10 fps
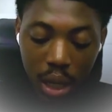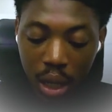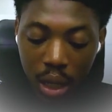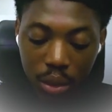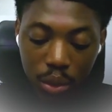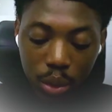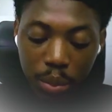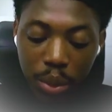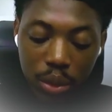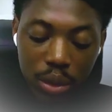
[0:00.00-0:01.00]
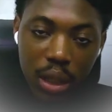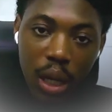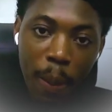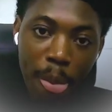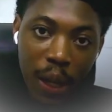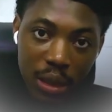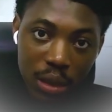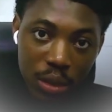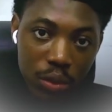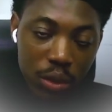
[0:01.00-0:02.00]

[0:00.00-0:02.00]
robust article.